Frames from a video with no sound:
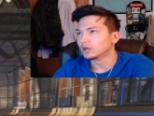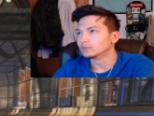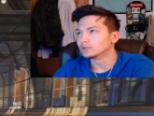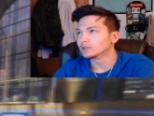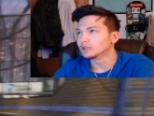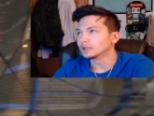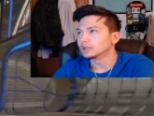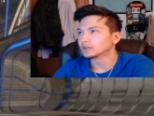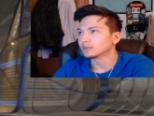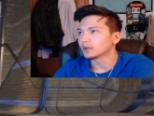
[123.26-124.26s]
dubs
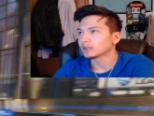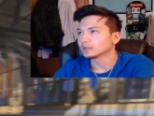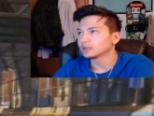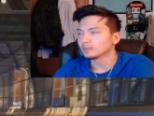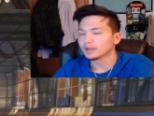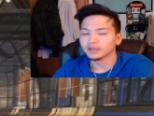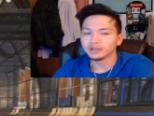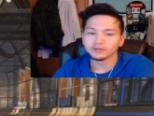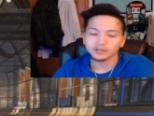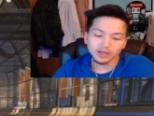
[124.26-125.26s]
and some Rocket League
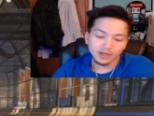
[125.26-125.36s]
competitive.